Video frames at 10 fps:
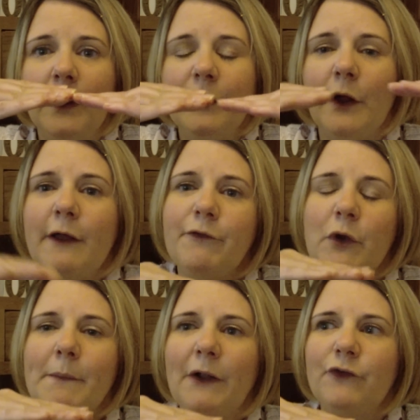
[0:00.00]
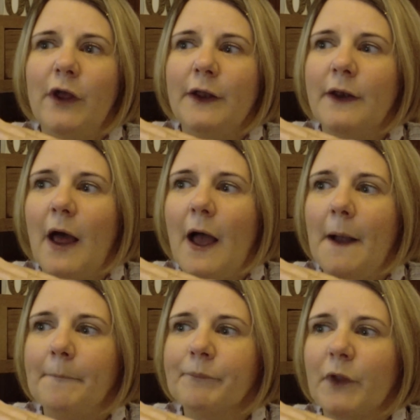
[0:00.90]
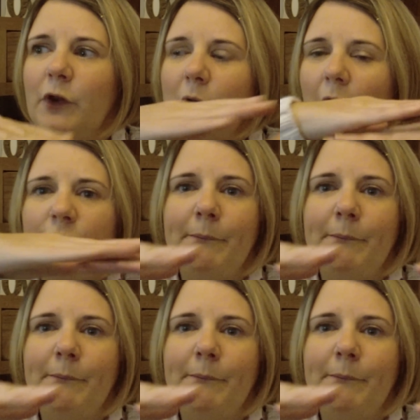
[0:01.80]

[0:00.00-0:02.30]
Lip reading: Now, if you imagine you lie on your